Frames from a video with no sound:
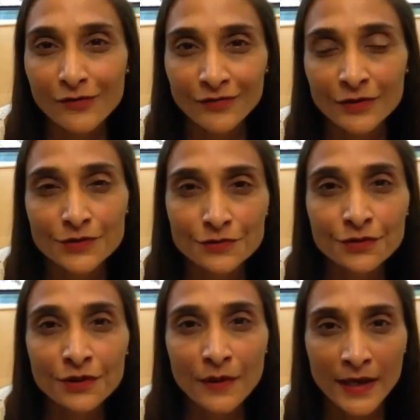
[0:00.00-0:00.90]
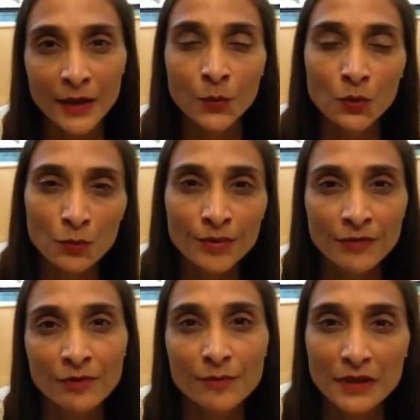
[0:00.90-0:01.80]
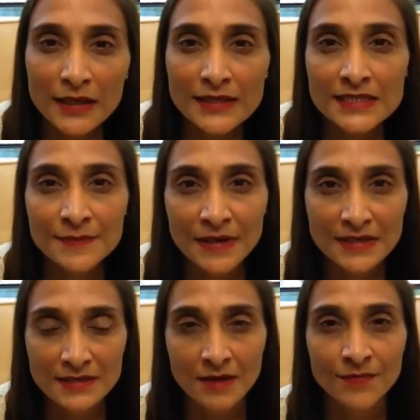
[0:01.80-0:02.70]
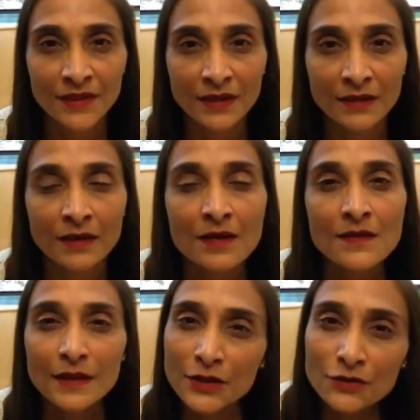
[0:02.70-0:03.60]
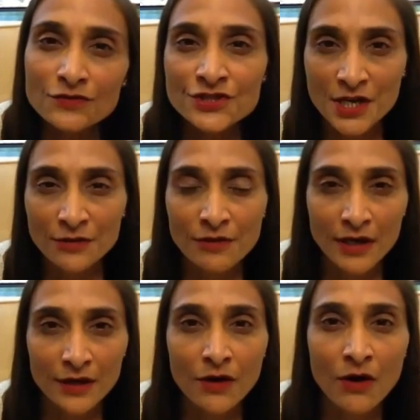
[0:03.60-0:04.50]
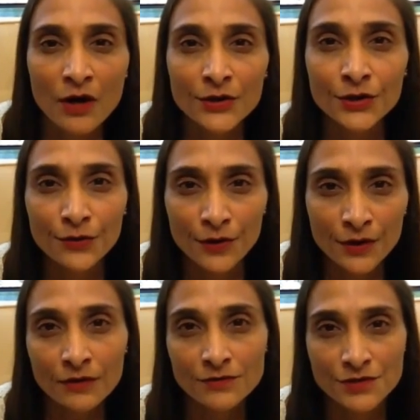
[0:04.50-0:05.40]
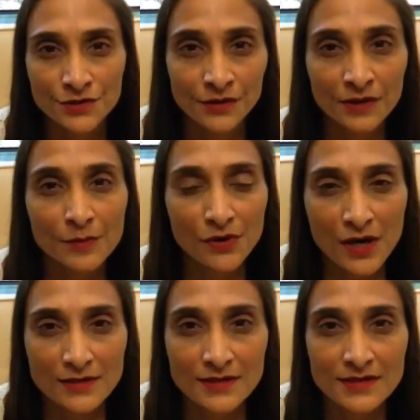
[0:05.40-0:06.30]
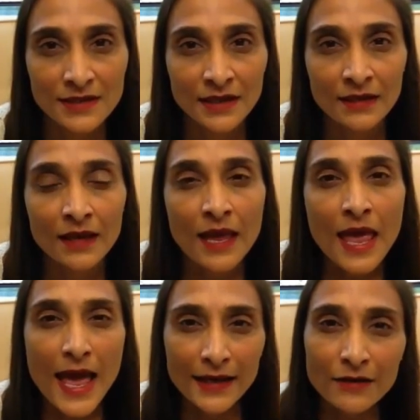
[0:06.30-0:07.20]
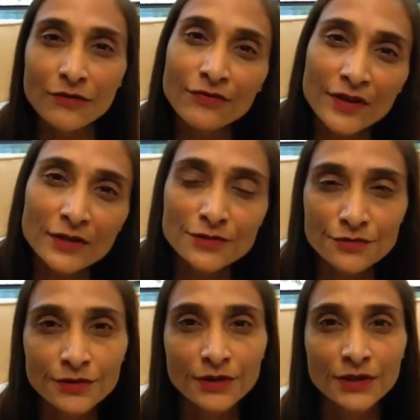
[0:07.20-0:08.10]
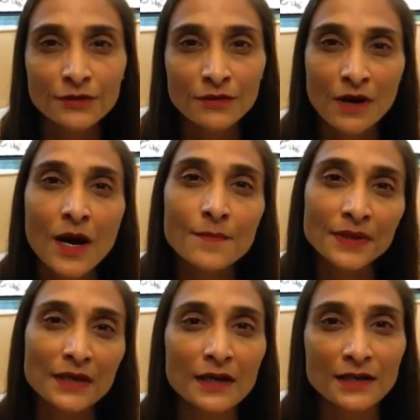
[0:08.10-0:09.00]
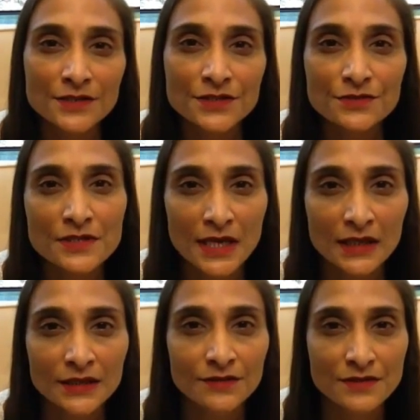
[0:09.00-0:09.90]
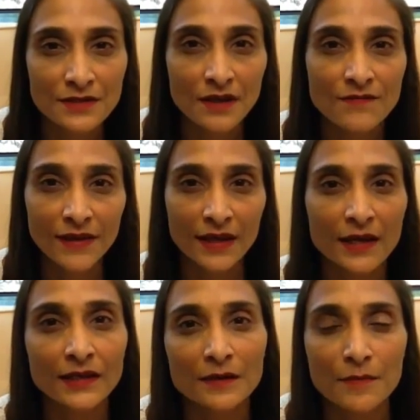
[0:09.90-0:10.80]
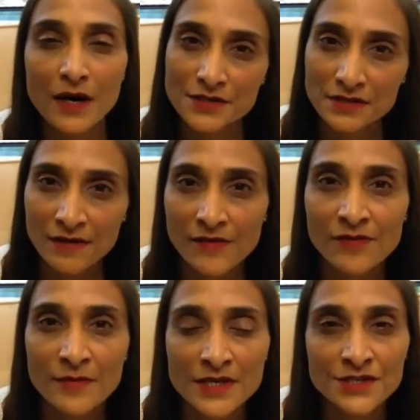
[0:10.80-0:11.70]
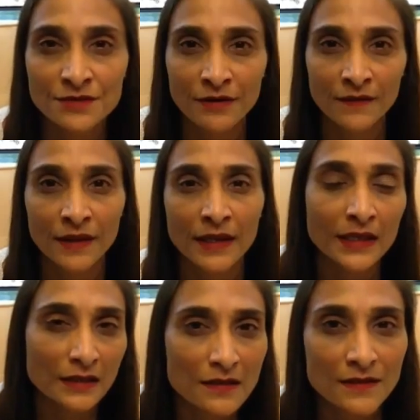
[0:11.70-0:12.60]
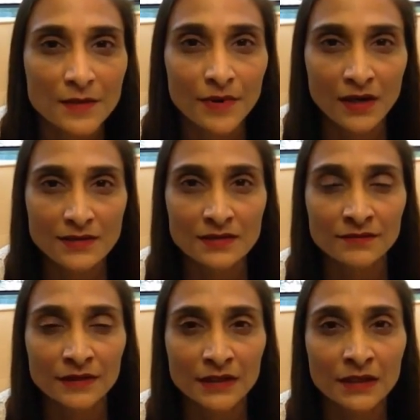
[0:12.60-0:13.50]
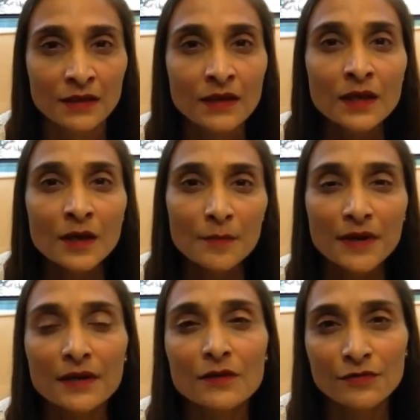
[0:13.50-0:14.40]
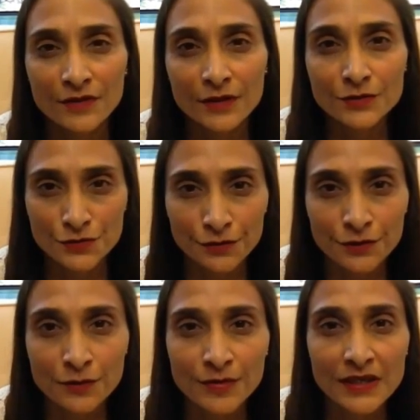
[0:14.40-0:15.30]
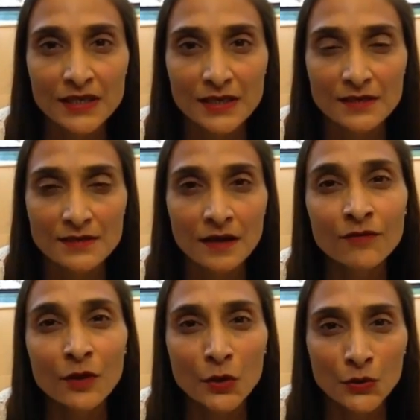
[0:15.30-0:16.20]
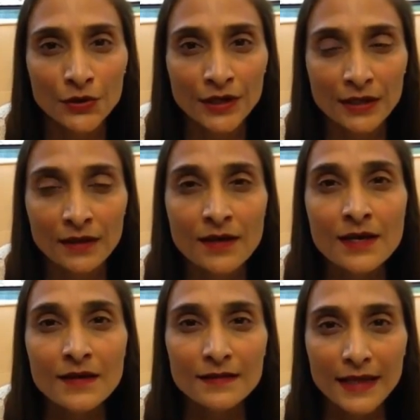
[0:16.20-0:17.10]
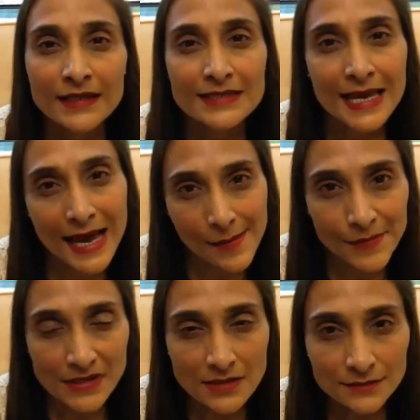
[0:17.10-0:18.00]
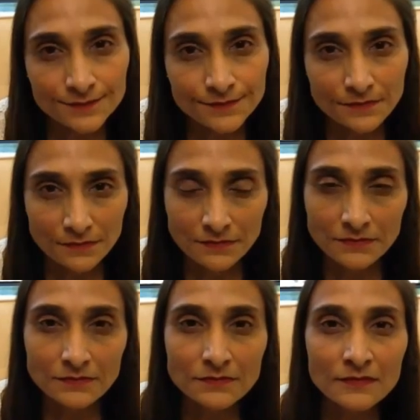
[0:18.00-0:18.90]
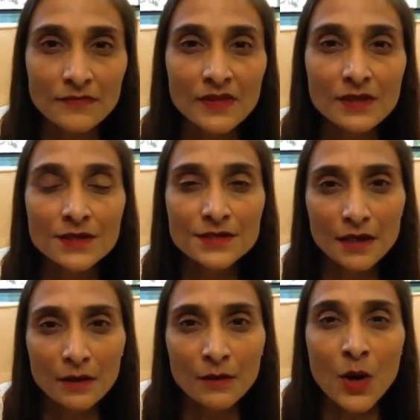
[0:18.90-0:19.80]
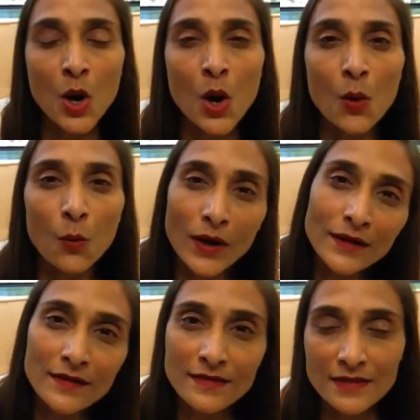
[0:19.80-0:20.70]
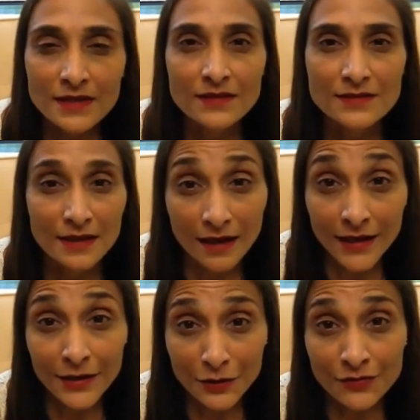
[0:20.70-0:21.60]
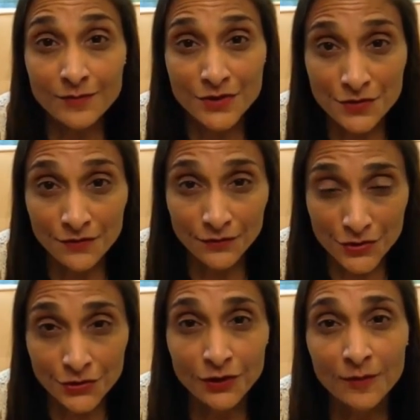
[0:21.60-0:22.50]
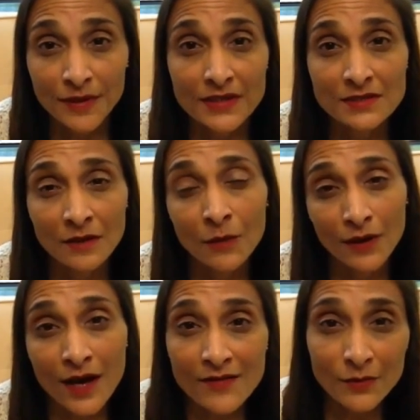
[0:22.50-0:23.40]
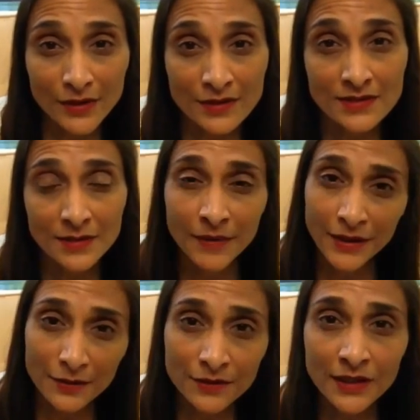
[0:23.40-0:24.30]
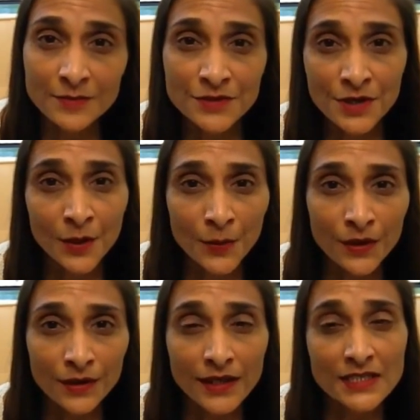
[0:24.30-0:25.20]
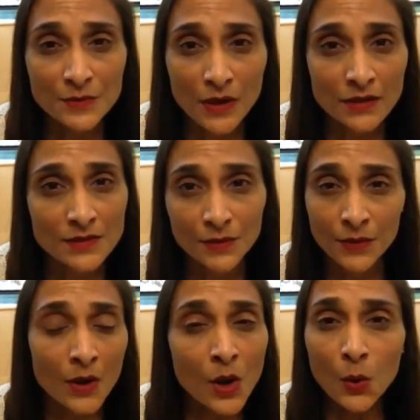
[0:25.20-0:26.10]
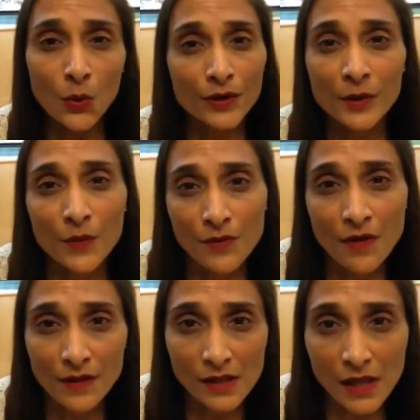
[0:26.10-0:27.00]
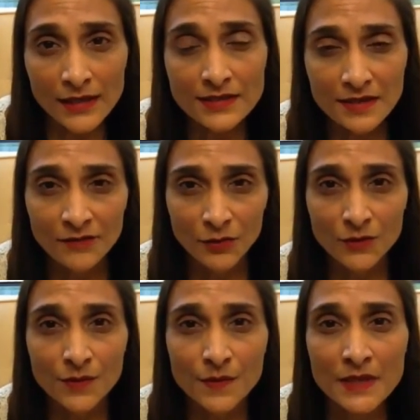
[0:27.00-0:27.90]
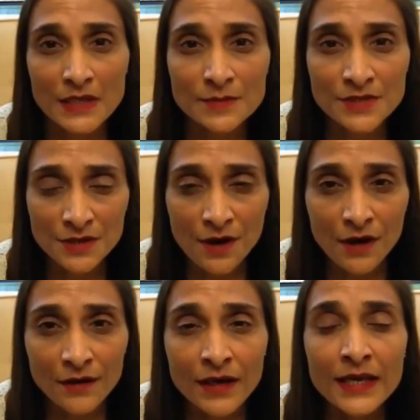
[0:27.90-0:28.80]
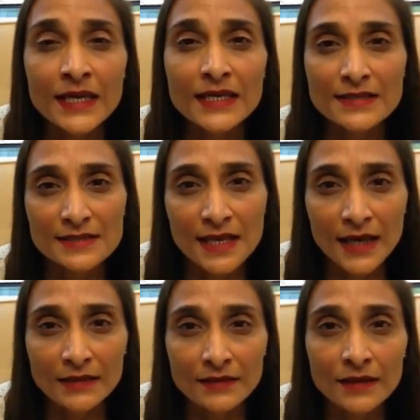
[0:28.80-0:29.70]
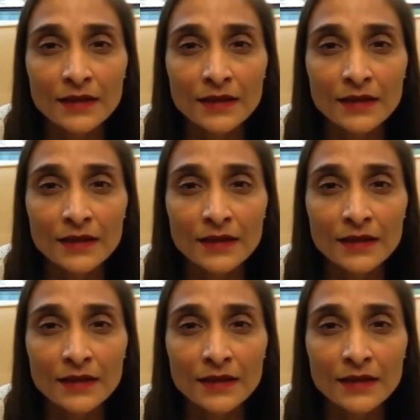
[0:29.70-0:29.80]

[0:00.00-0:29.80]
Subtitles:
feel true, and it will be replaced by something that you've generated on your own during the processing. And it'll feel true to you not because you're telling yourself, hey, I need a positive affirmation around that, I need to think positively, but it'll feel true because of the learning that has happened. So one of the things that I know for sure, based on what I've witnessed in my own EMDR work, as well as with working with all the clients I've worked with EMDR, is that